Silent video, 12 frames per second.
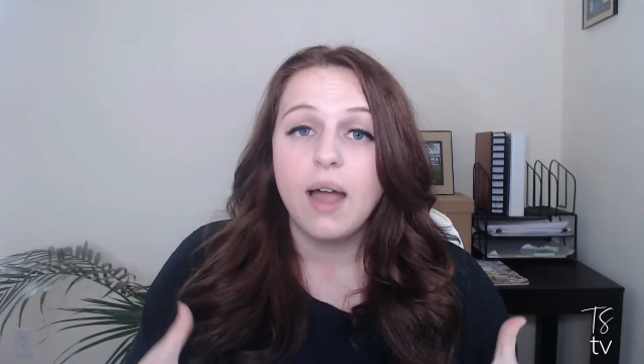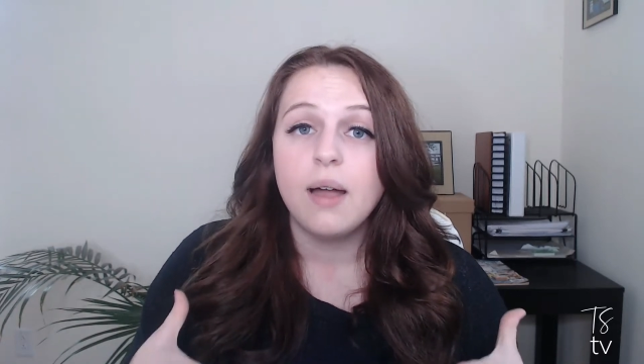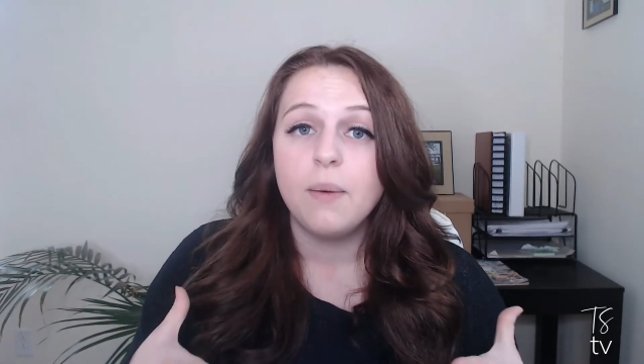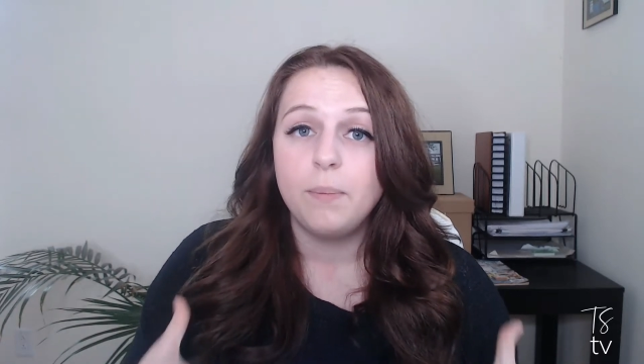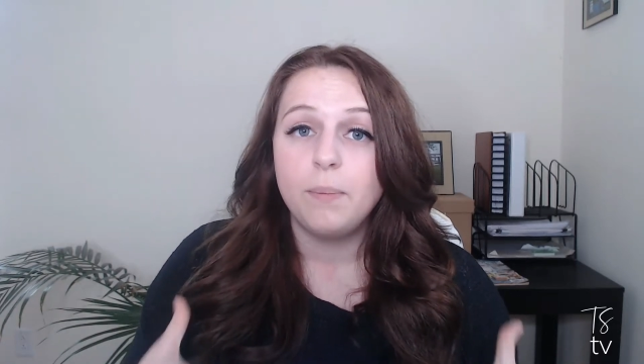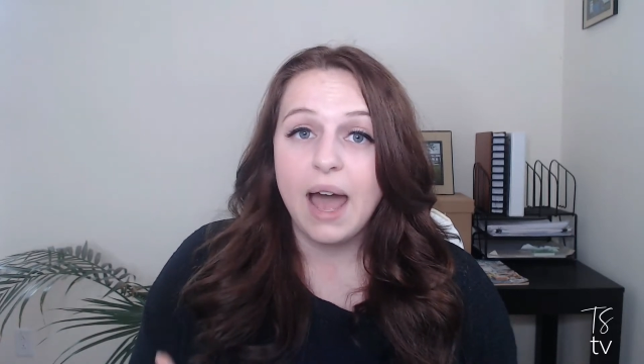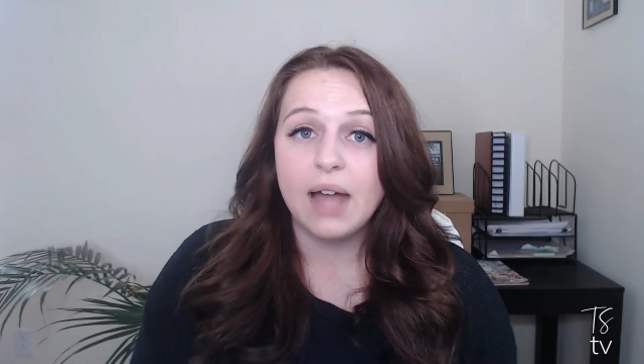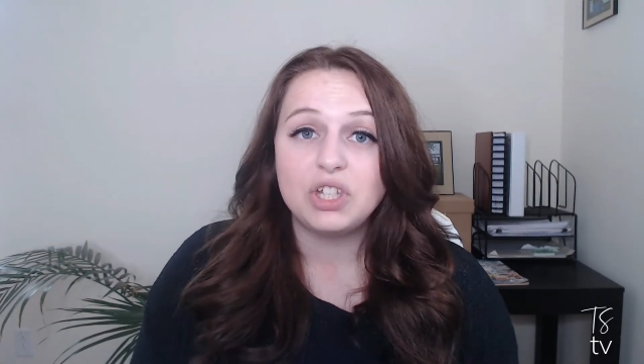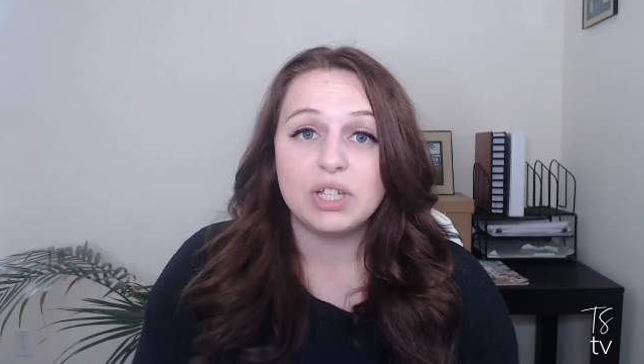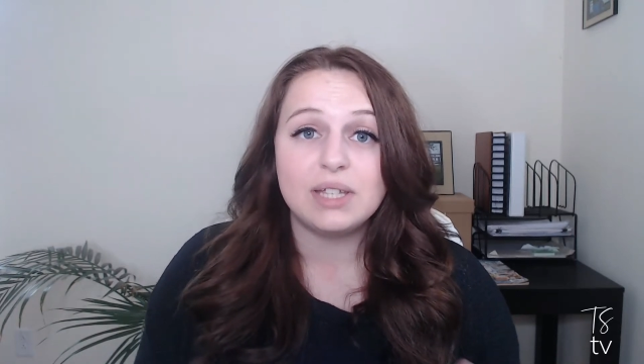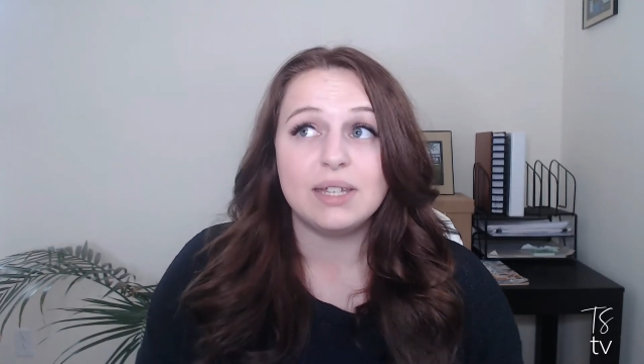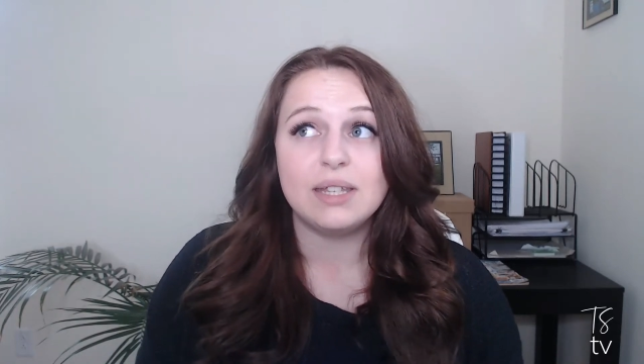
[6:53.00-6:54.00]

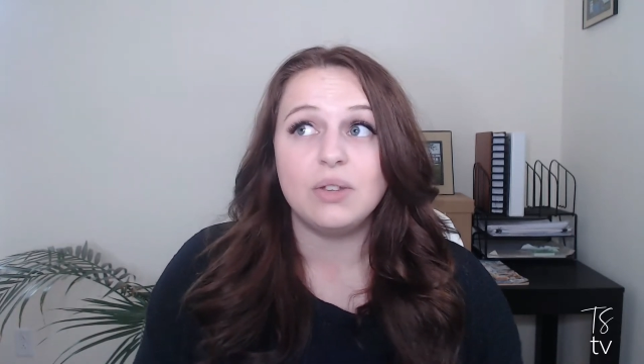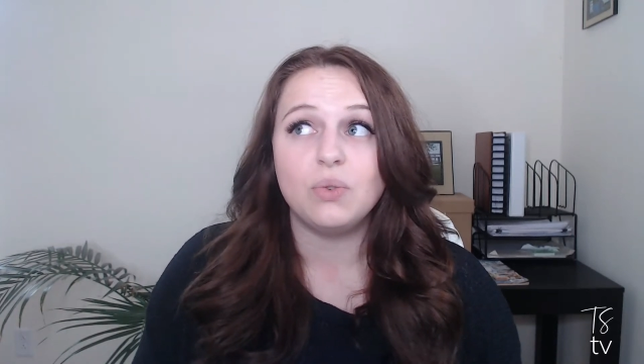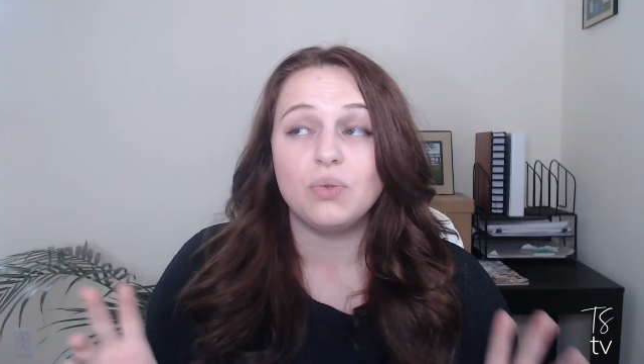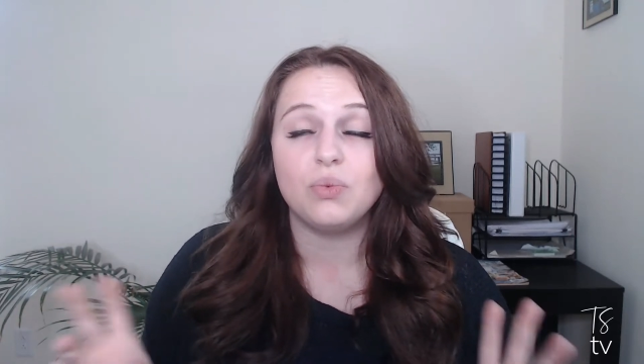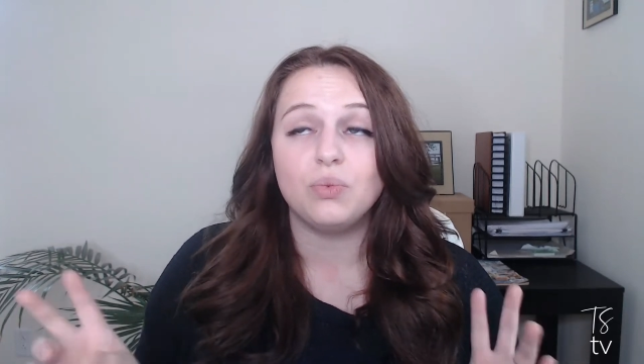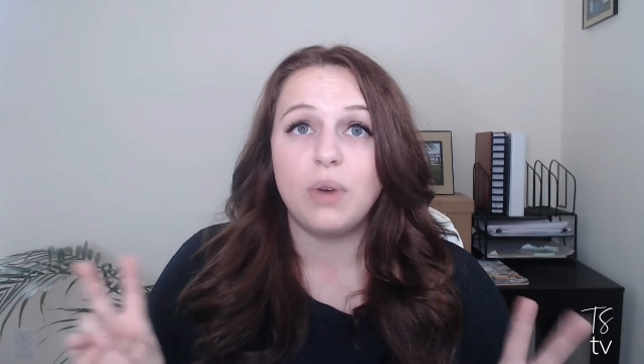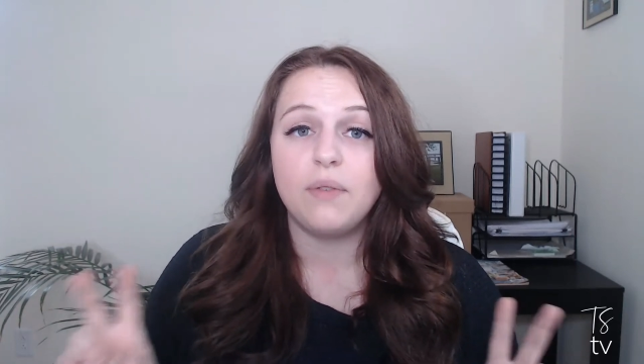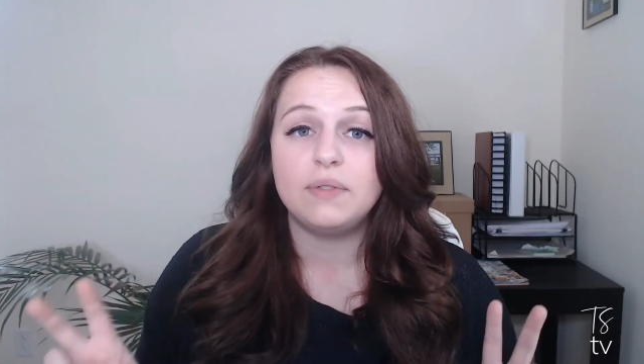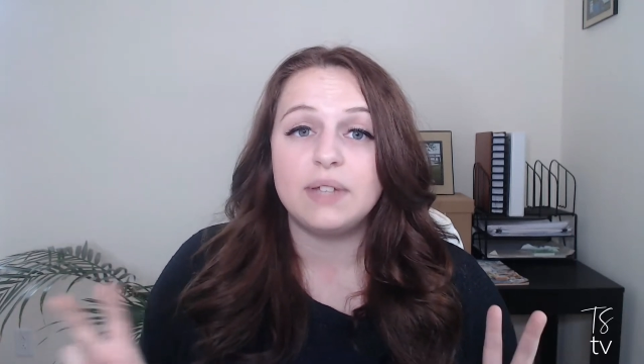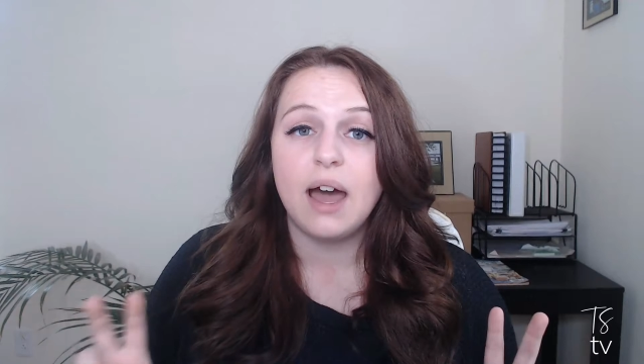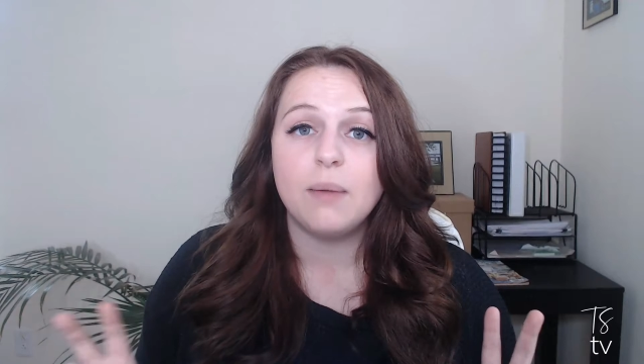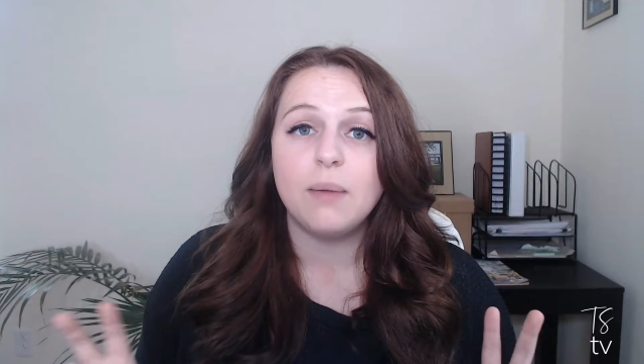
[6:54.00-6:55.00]
patches and those rough
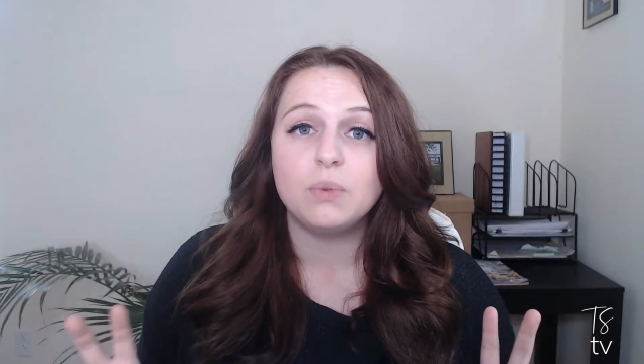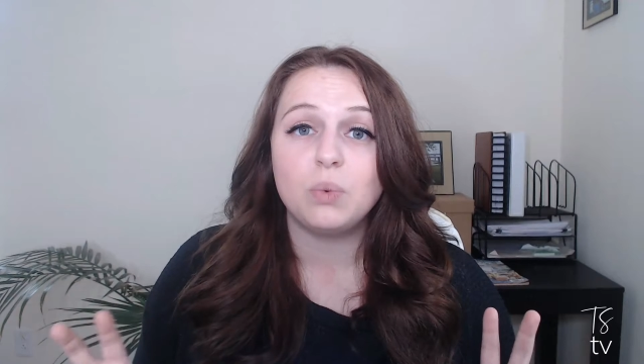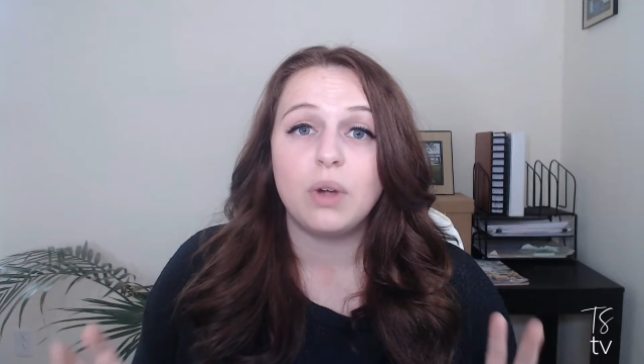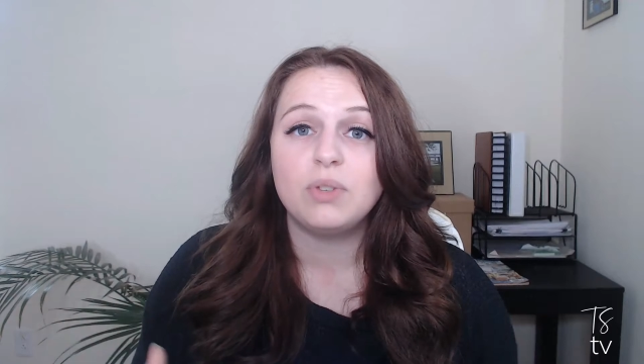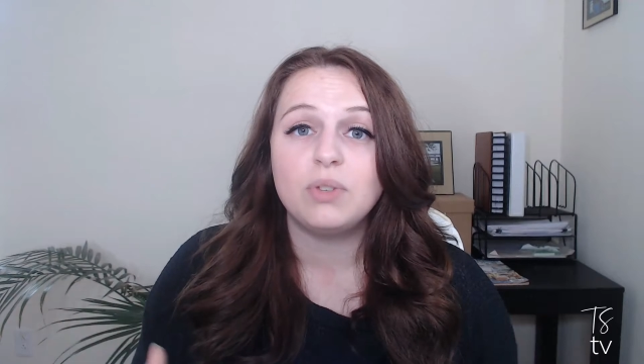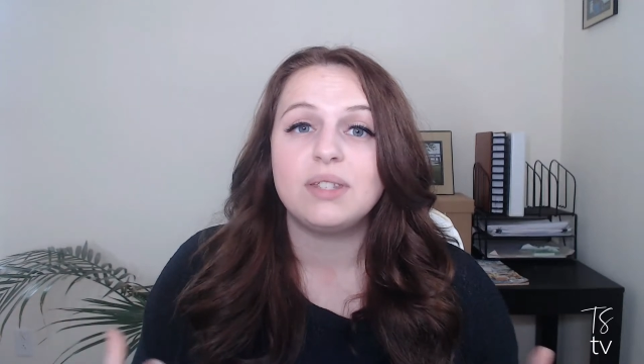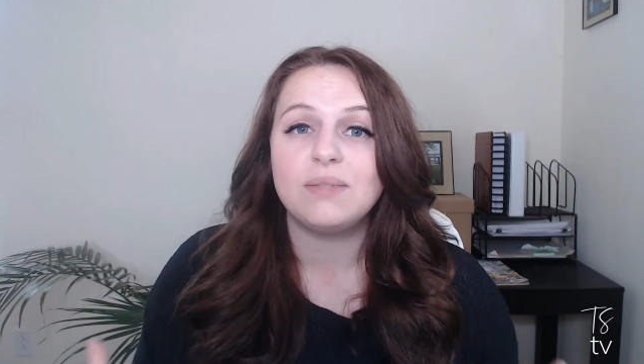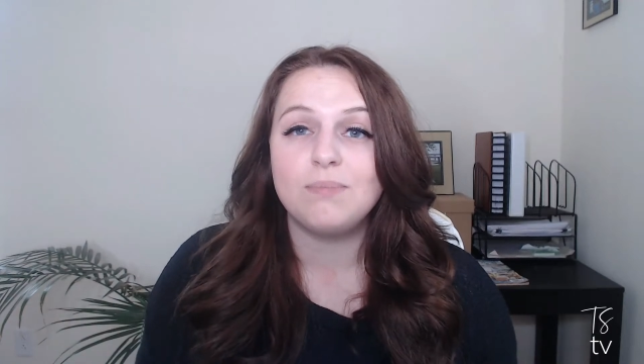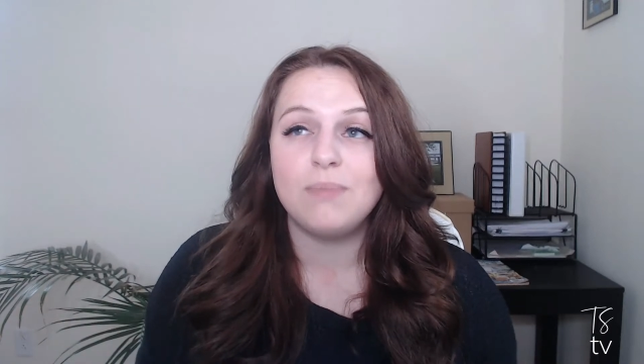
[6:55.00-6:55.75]
times where I'm just